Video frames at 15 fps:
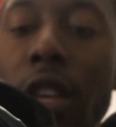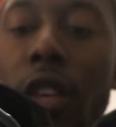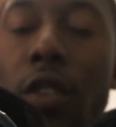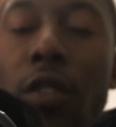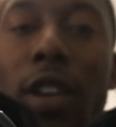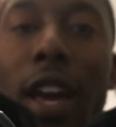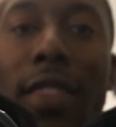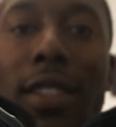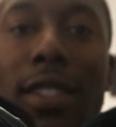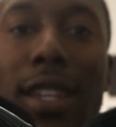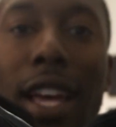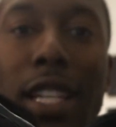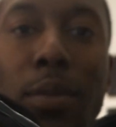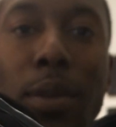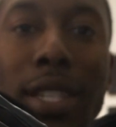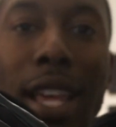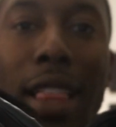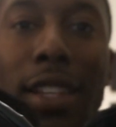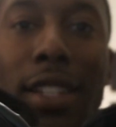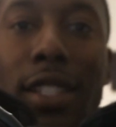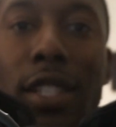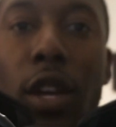You've got this nice
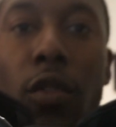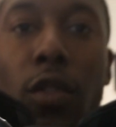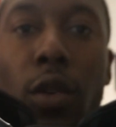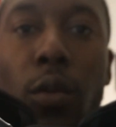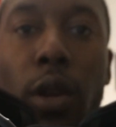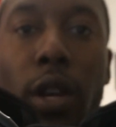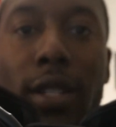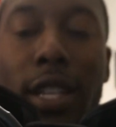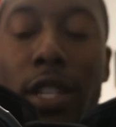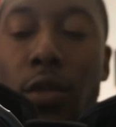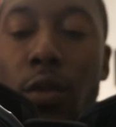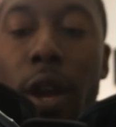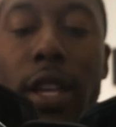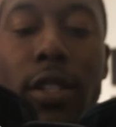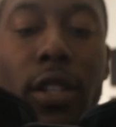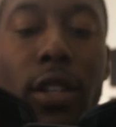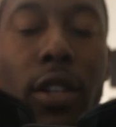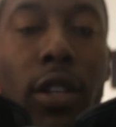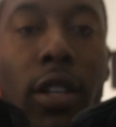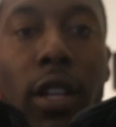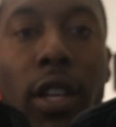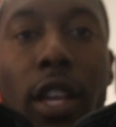metallic silver where it says
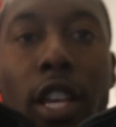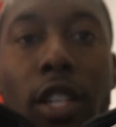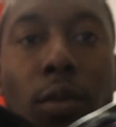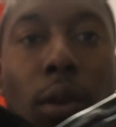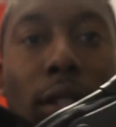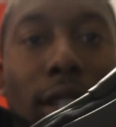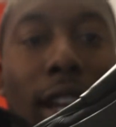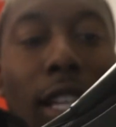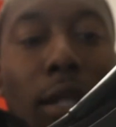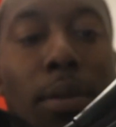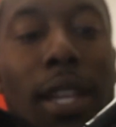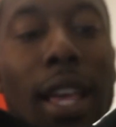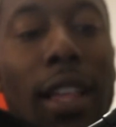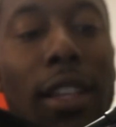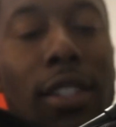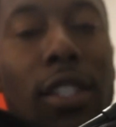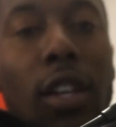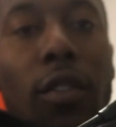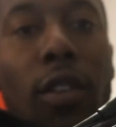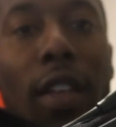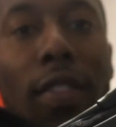Razor, as well as a nice metallic silver